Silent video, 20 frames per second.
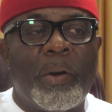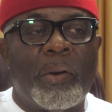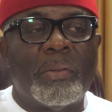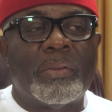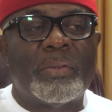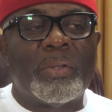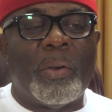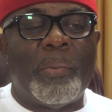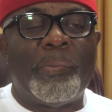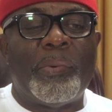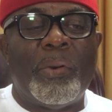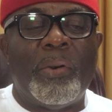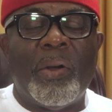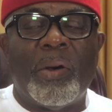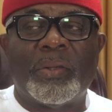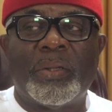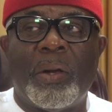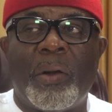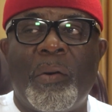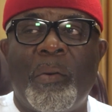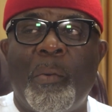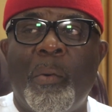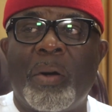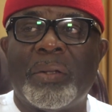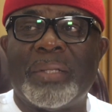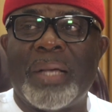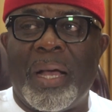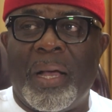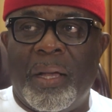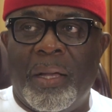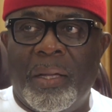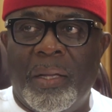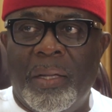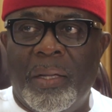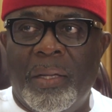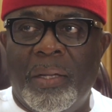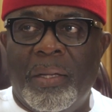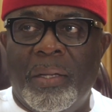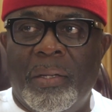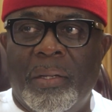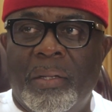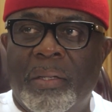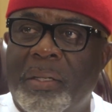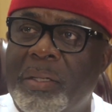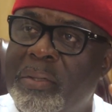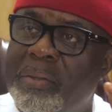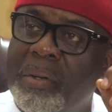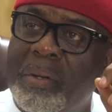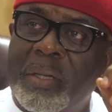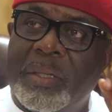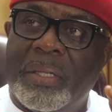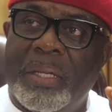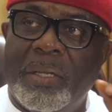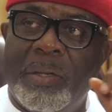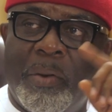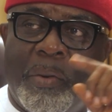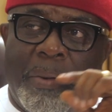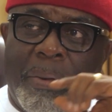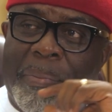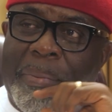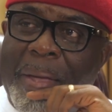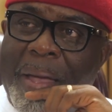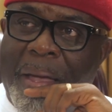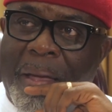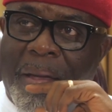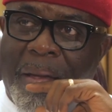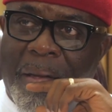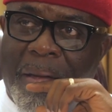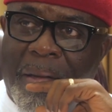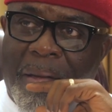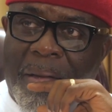cost of production of water is the only thing you will bear.